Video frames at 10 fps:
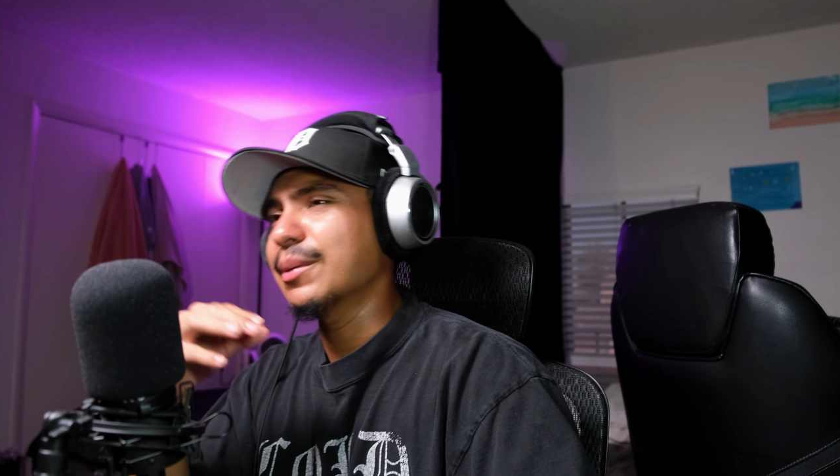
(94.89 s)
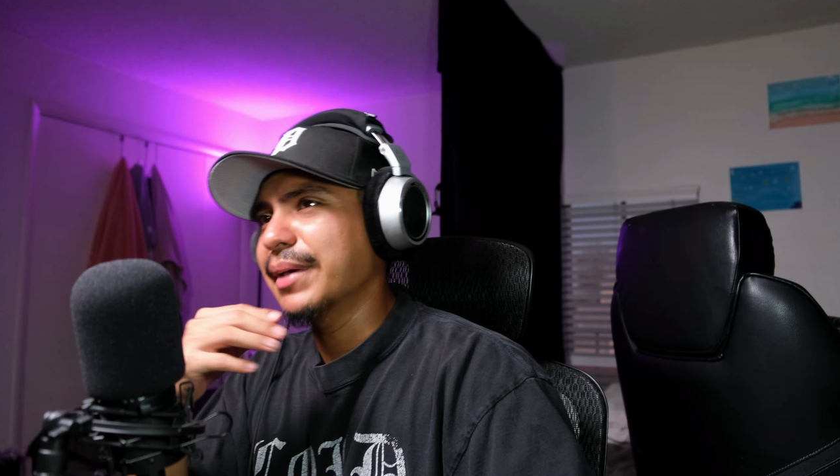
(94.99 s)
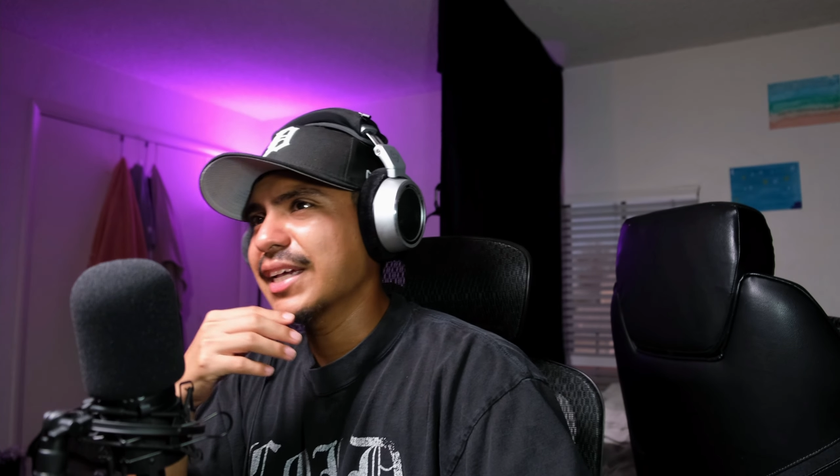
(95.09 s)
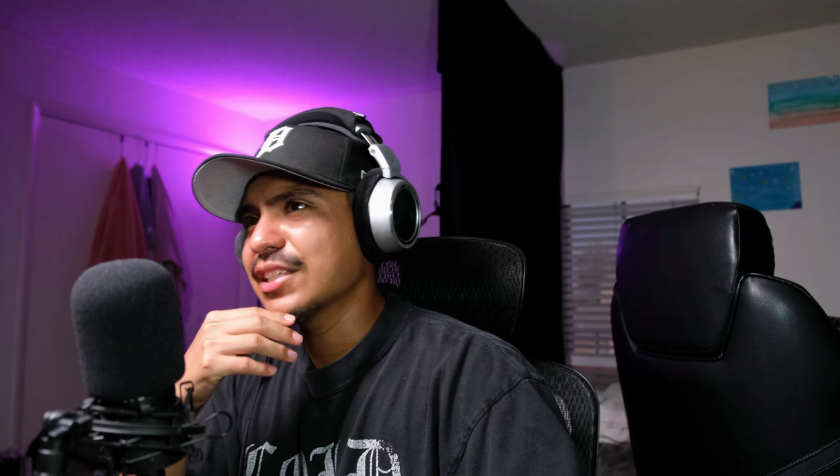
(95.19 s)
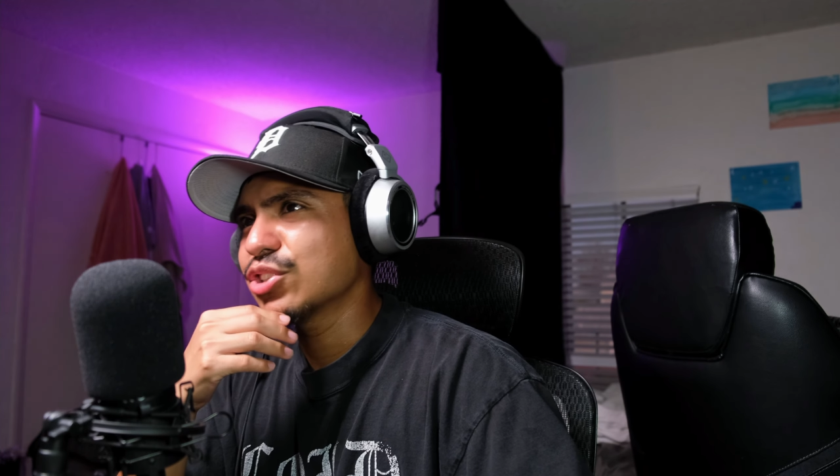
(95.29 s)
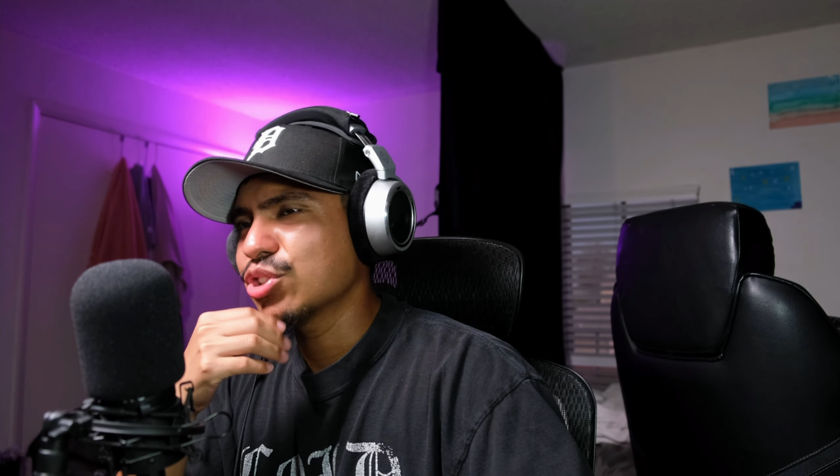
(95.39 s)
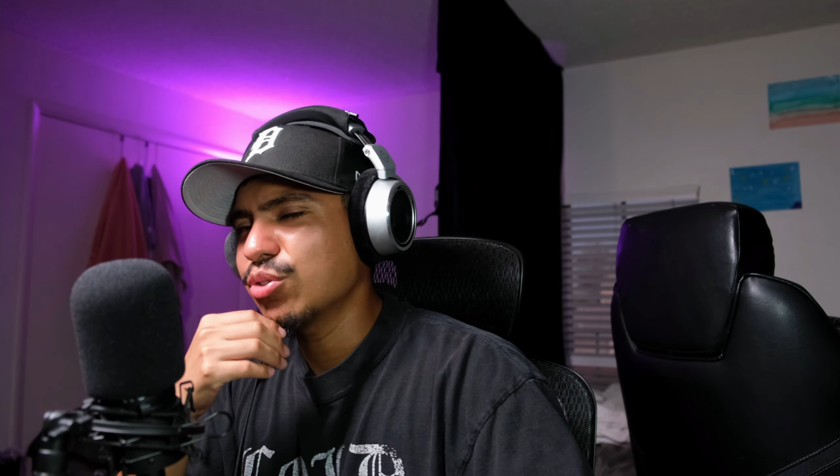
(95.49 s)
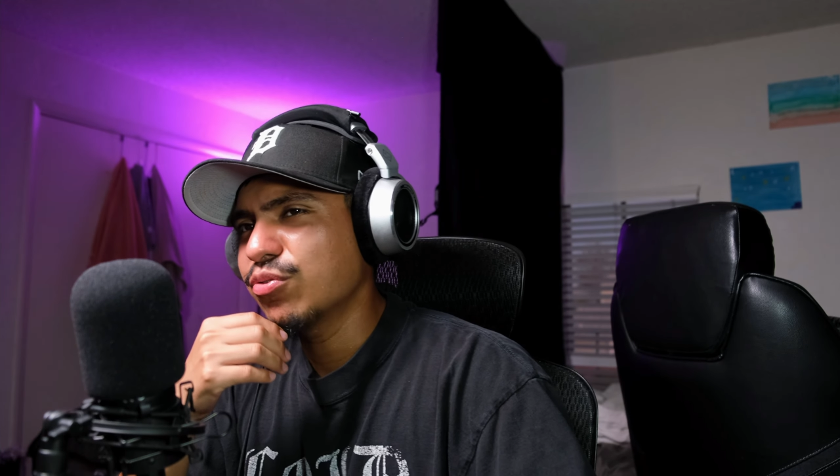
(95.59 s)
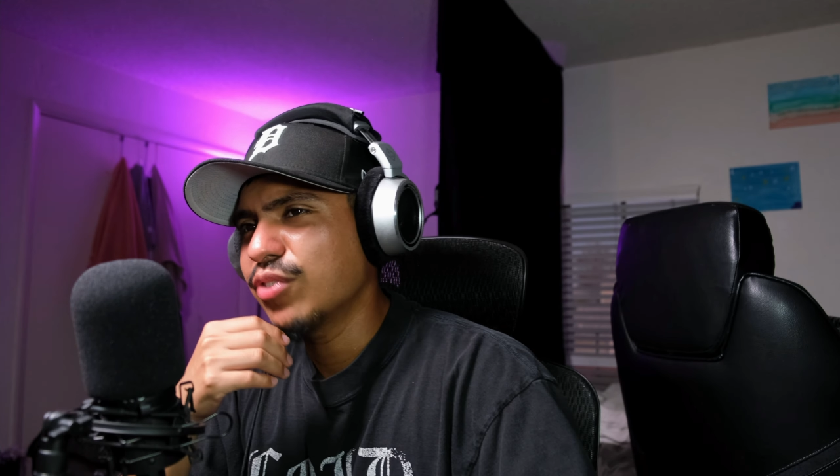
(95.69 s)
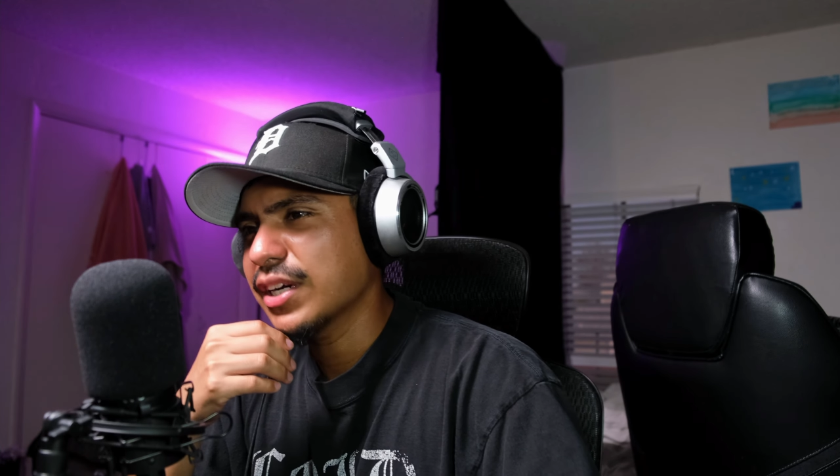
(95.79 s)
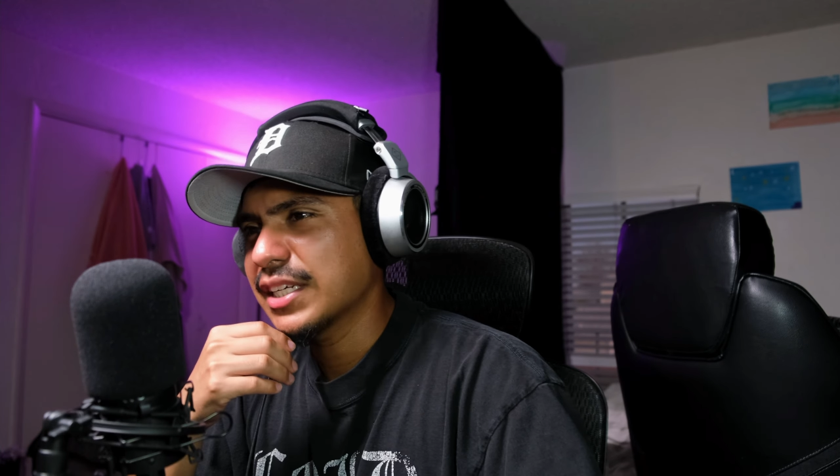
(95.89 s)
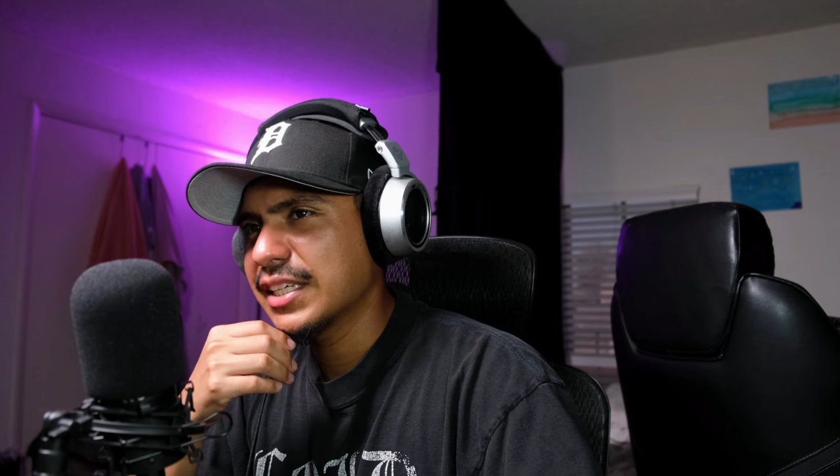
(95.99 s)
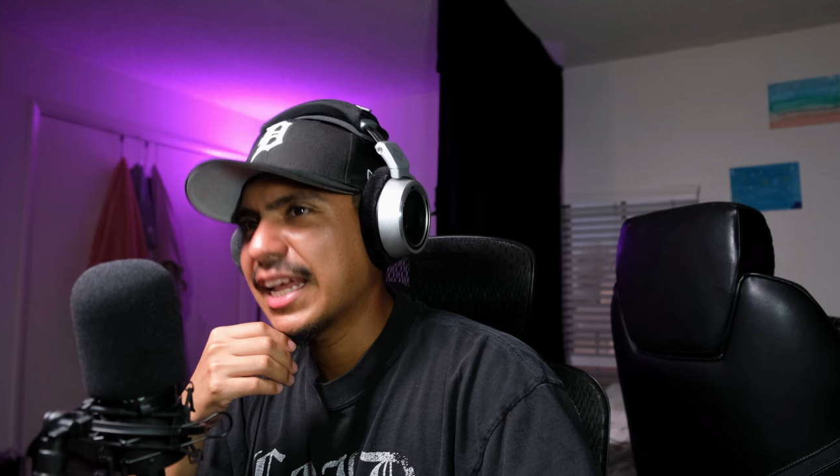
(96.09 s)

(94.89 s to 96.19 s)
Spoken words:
make it so fucking dang